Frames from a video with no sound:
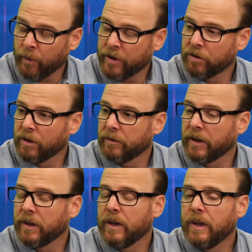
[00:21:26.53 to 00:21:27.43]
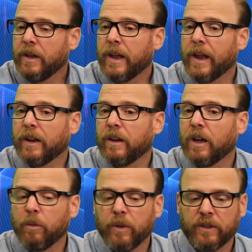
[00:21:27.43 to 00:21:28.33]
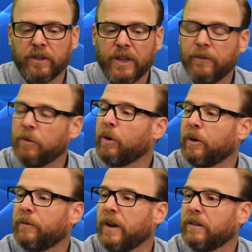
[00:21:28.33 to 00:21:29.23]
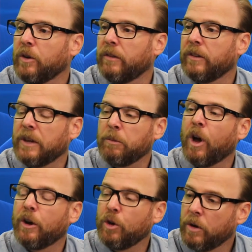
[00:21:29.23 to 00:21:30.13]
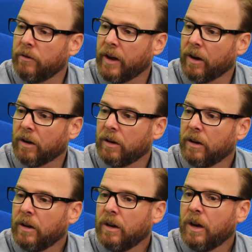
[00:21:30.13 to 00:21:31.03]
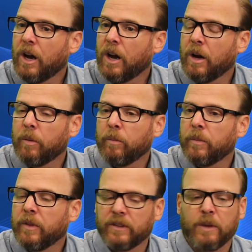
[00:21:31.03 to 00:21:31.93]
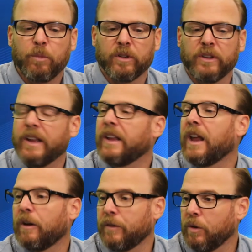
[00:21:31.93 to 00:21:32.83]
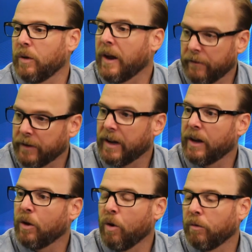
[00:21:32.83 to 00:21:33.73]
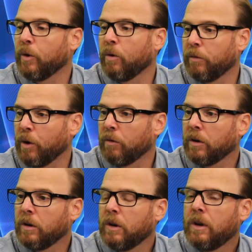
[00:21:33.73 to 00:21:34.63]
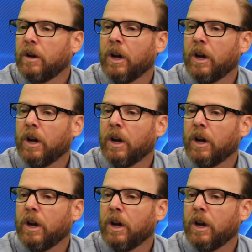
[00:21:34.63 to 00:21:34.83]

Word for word: at Gracious Living, and um, it's the same familiar face. So you have the same continuity of care, um, the same person taking care of you every day, over and over and over.